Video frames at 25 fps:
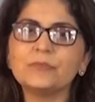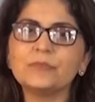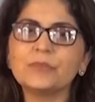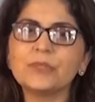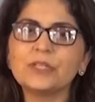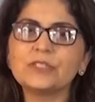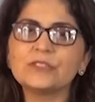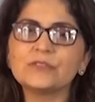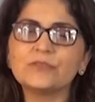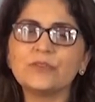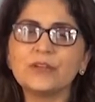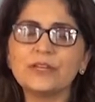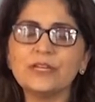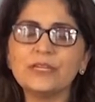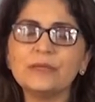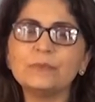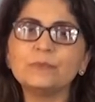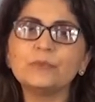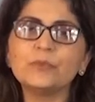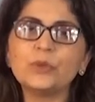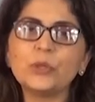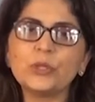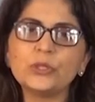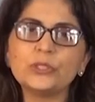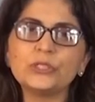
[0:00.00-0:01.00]
it's very
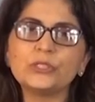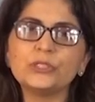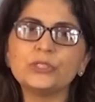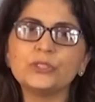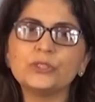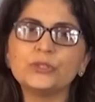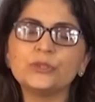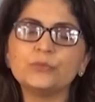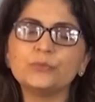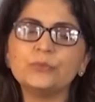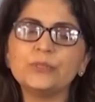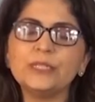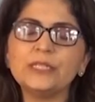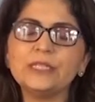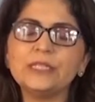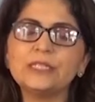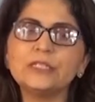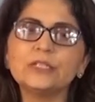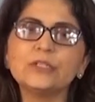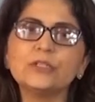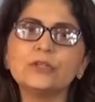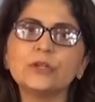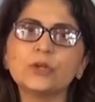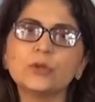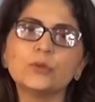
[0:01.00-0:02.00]
important to be
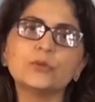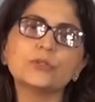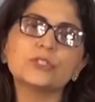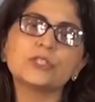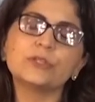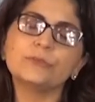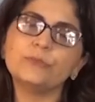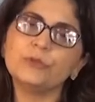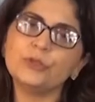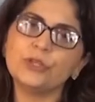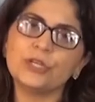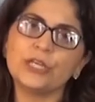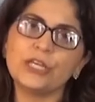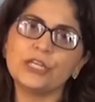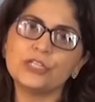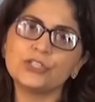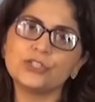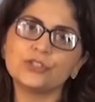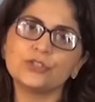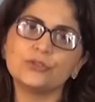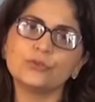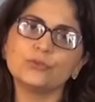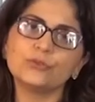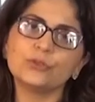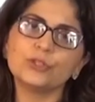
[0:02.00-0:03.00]
in close
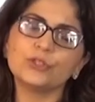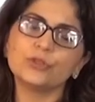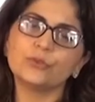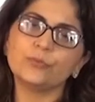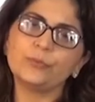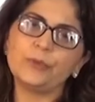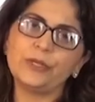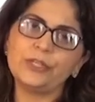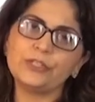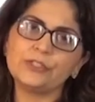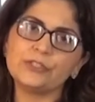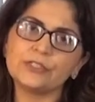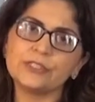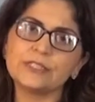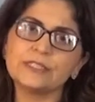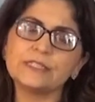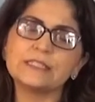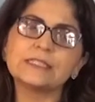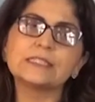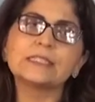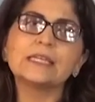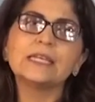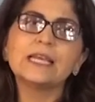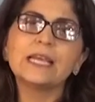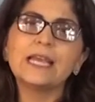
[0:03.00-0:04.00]
communication with your
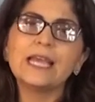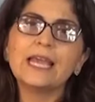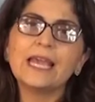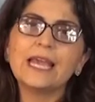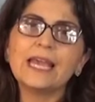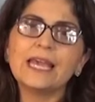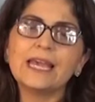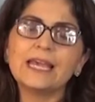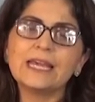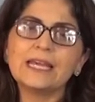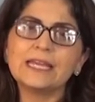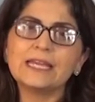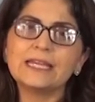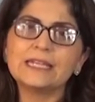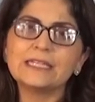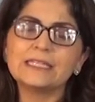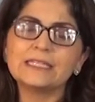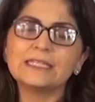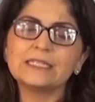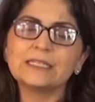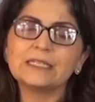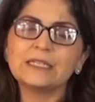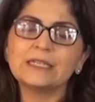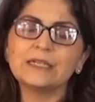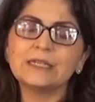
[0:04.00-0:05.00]
patients
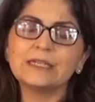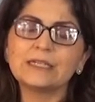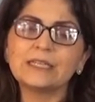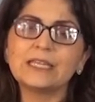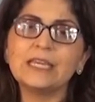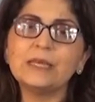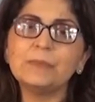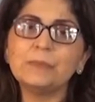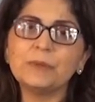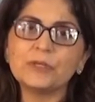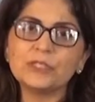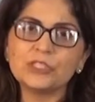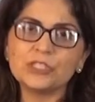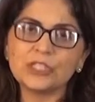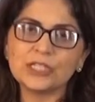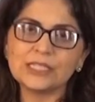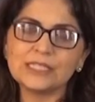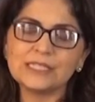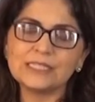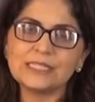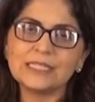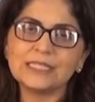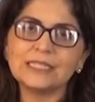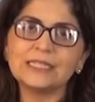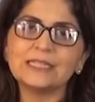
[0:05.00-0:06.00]
and keep
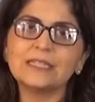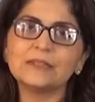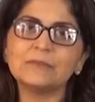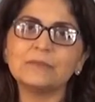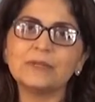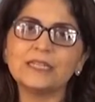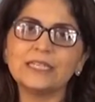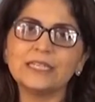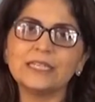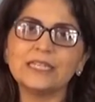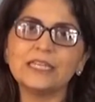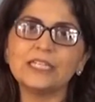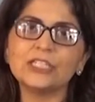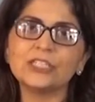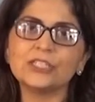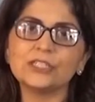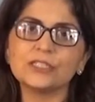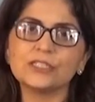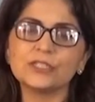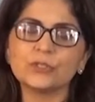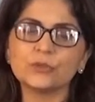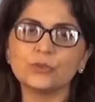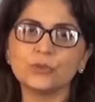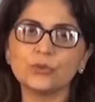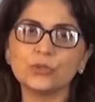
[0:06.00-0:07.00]
adjusting their
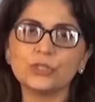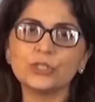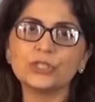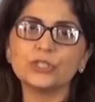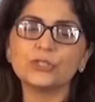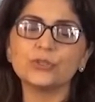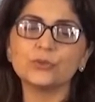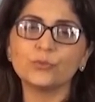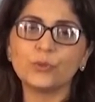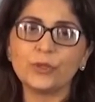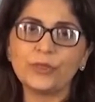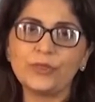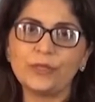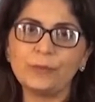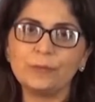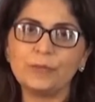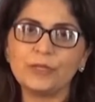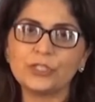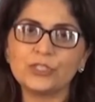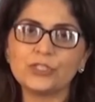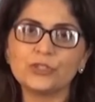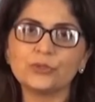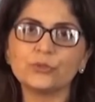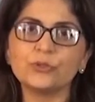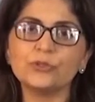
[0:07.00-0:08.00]
medications according to what their
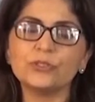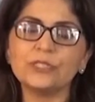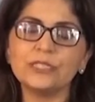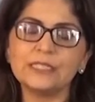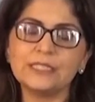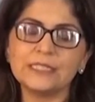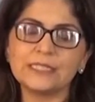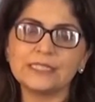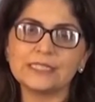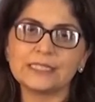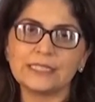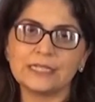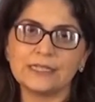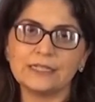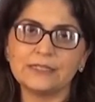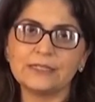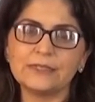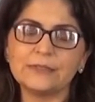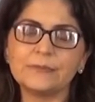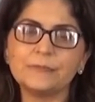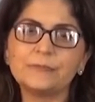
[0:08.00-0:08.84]
blood sugar readings are.